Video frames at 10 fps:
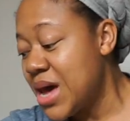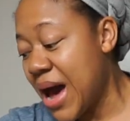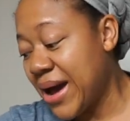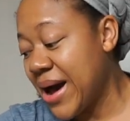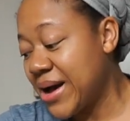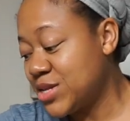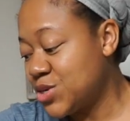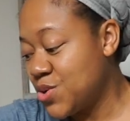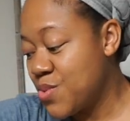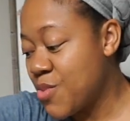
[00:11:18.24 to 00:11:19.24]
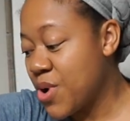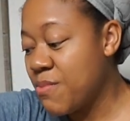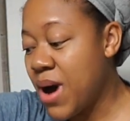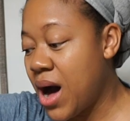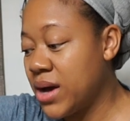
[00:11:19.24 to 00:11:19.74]
I got two more
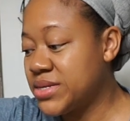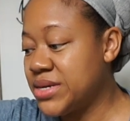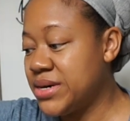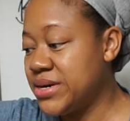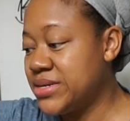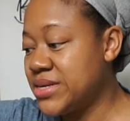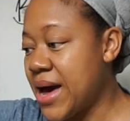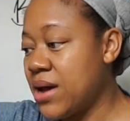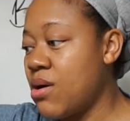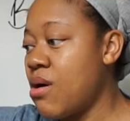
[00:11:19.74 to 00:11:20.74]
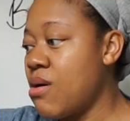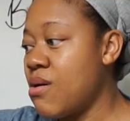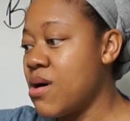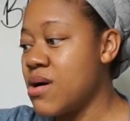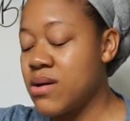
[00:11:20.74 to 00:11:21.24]
boxes that
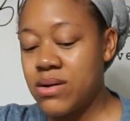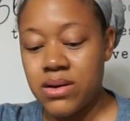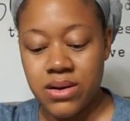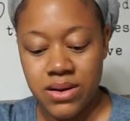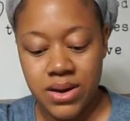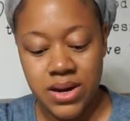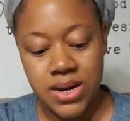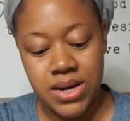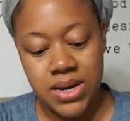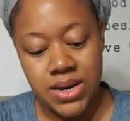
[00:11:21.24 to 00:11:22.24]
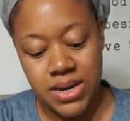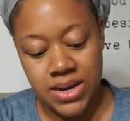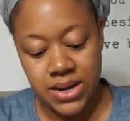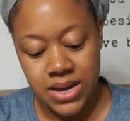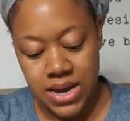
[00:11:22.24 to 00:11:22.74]
are
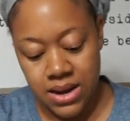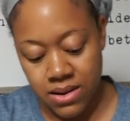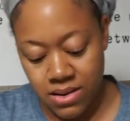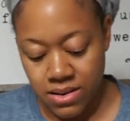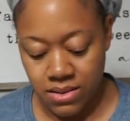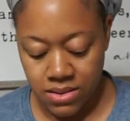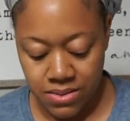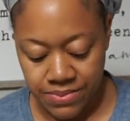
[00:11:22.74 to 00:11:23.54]
in here.